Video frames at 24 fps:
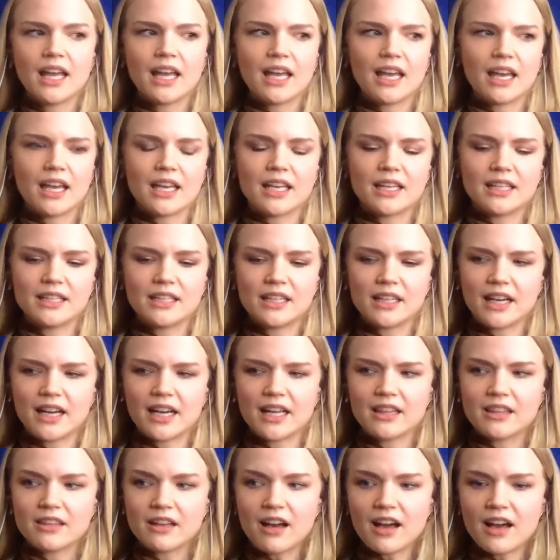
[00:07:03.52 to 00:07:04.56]
And I
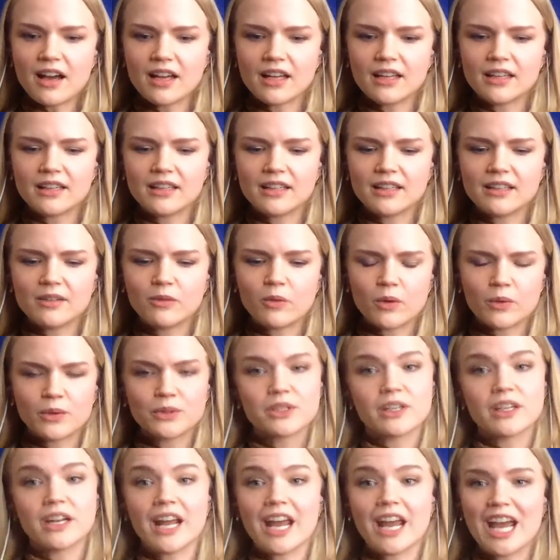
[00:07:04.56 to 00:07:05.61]
thought what was
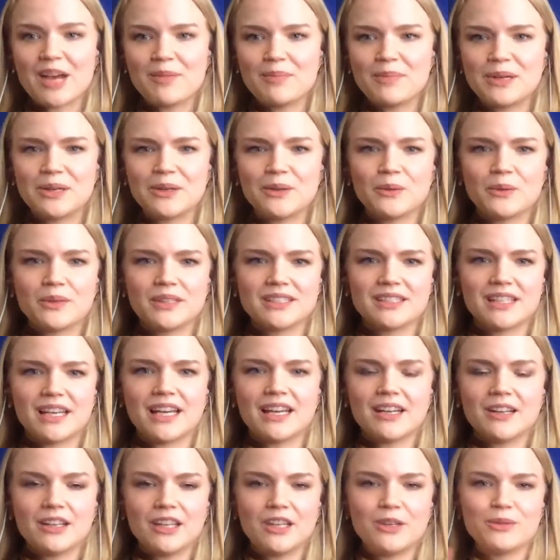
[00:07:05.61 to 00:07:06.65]
going to happen was
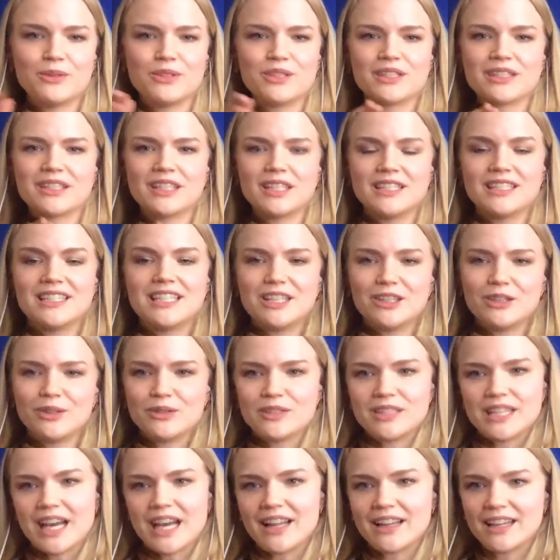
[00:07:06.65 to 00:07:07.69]
that he would just continue
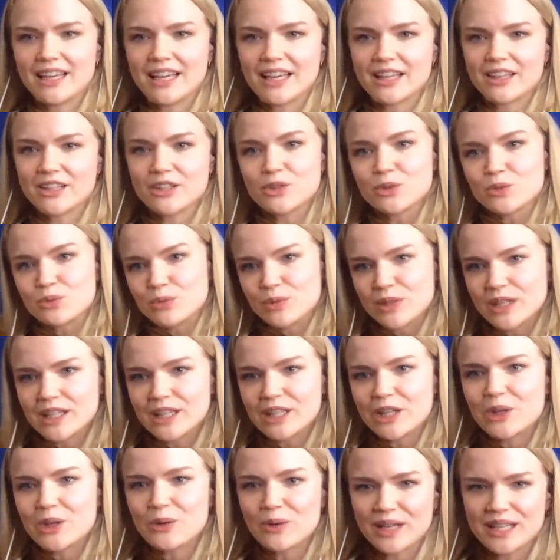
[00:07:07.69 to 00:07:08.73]
telling this really
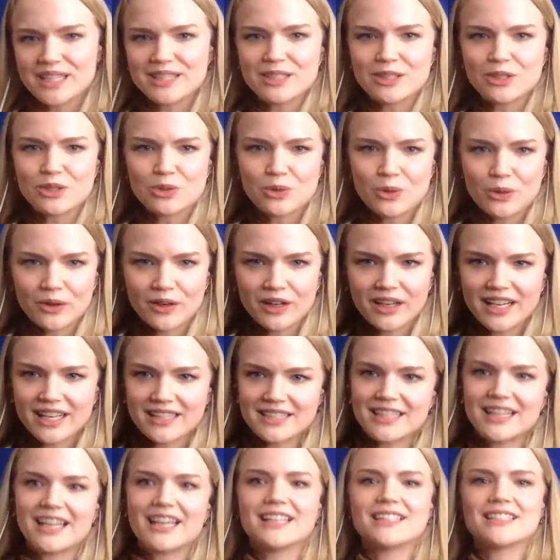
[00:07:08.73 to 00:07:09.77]
crazy story as
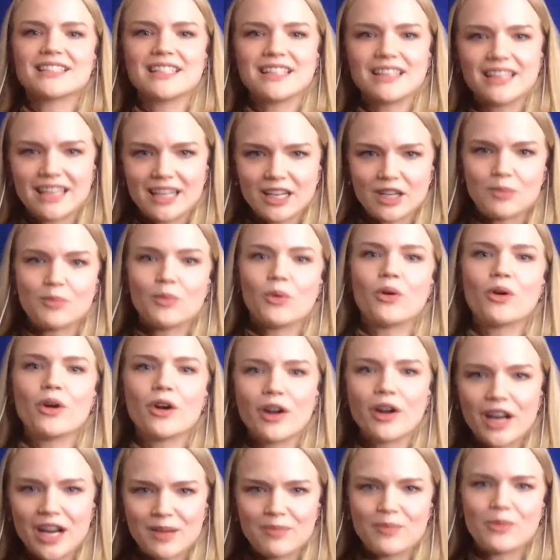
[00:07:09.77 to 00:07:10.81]
it escalated more
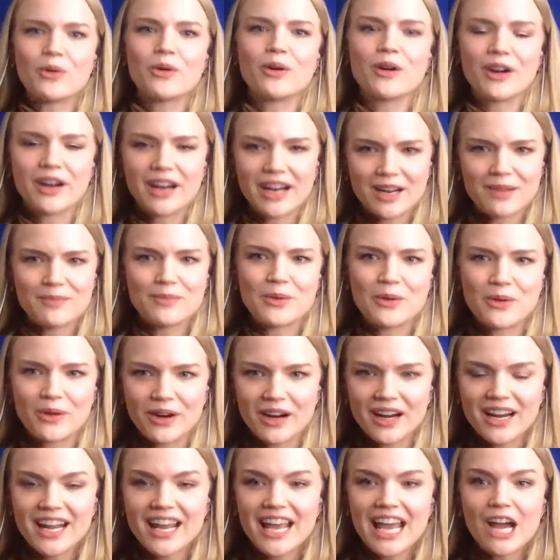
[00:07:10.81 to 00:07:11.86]
and more and more.
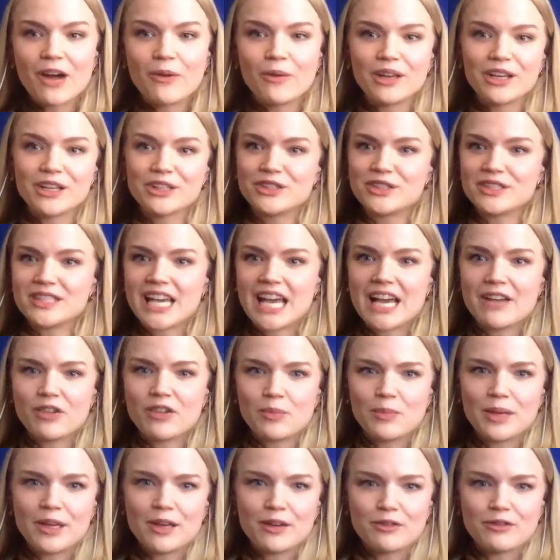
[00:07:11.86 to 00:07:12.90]
And we could just have it
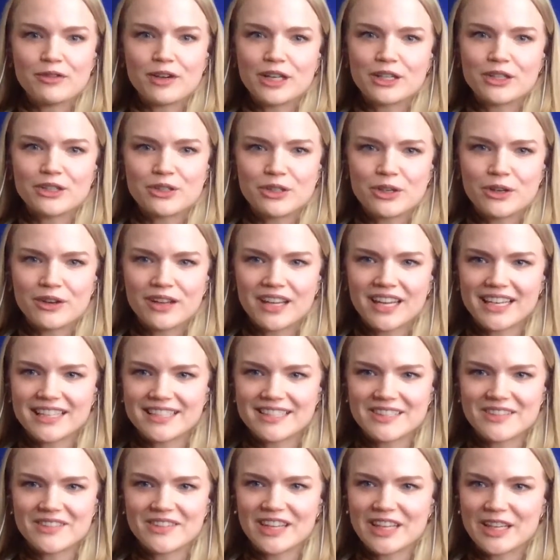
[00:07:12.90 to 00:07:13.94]
be a fun showcase
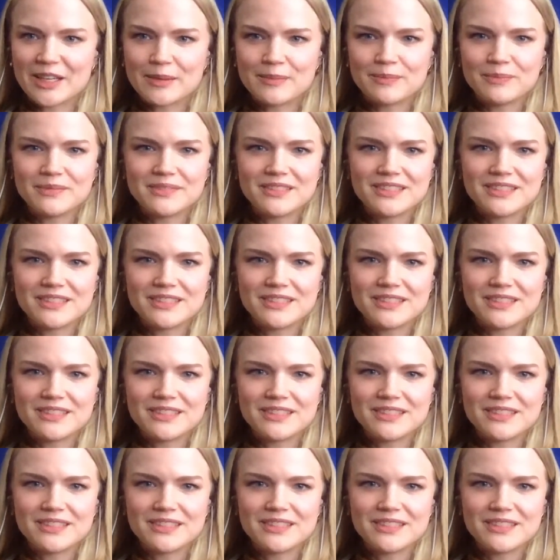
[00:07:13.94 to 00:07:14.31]
of him